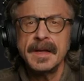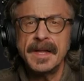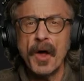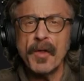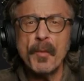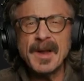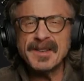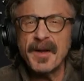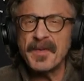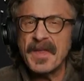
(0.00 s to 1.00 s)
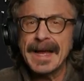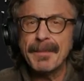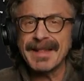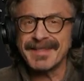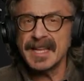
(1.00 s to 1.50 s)
You know the one good thing
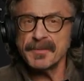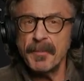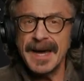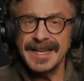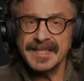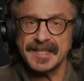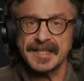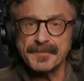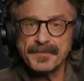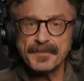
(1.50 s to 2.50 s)
about this place?